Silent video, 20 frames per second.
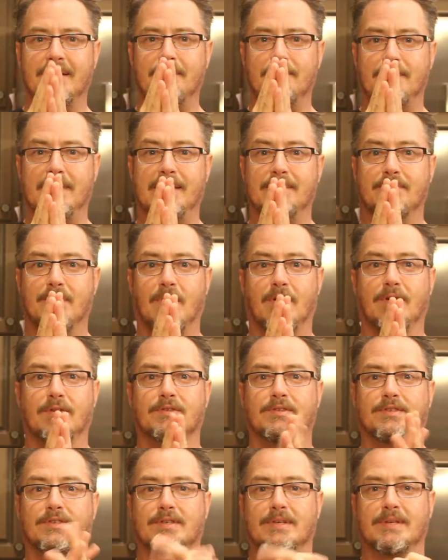
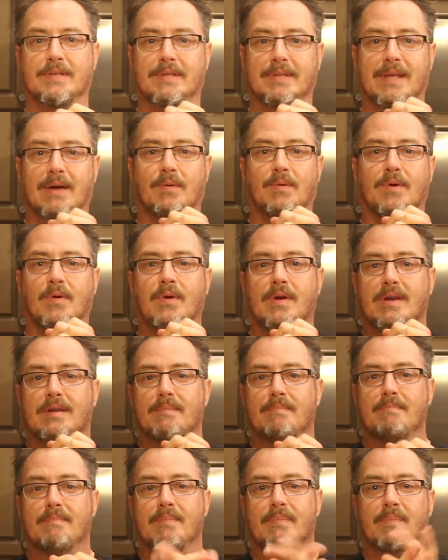meatballs that we're going
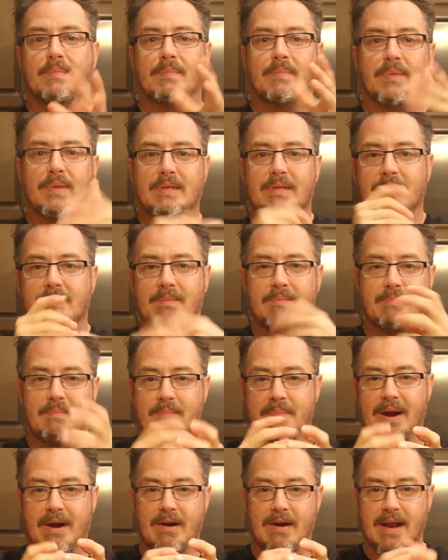
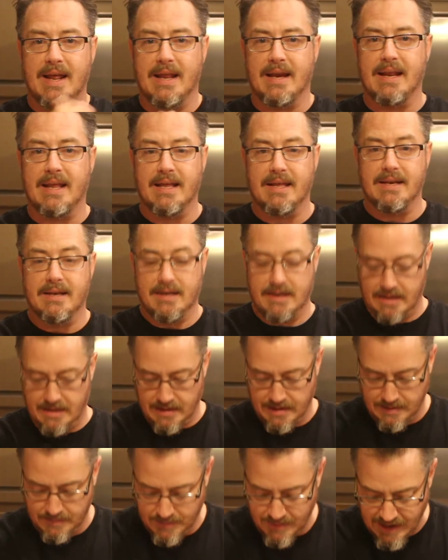to marinate in
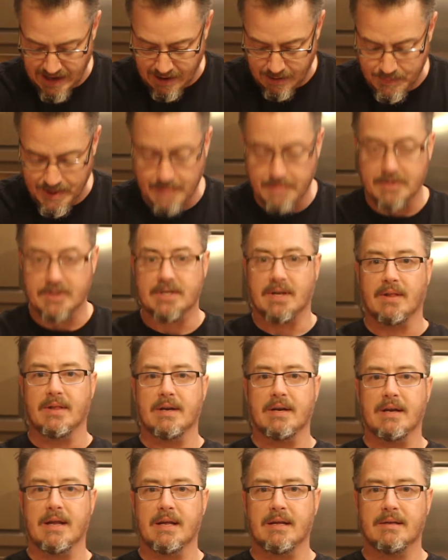our pepper jelly
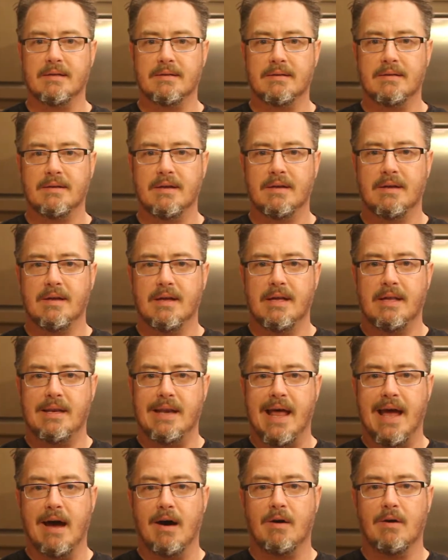
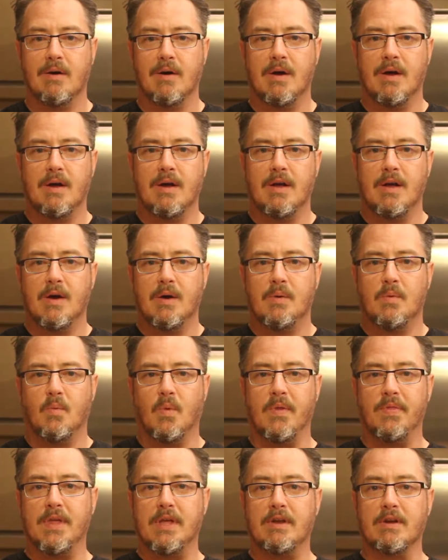today. Now,
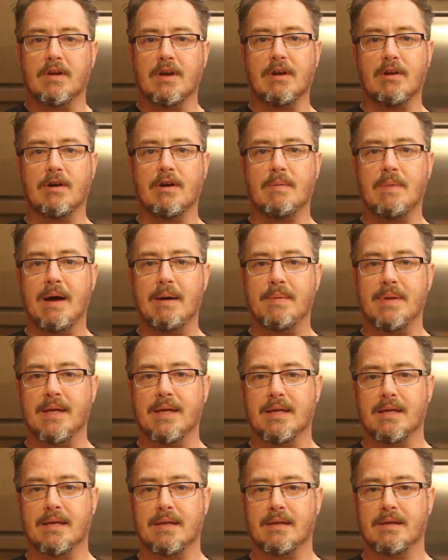one thing you're going to learn about
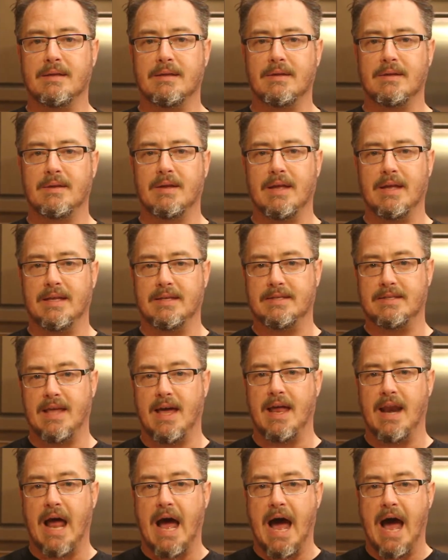me is
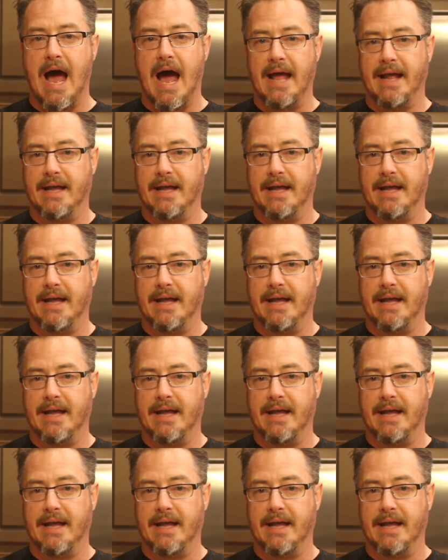that I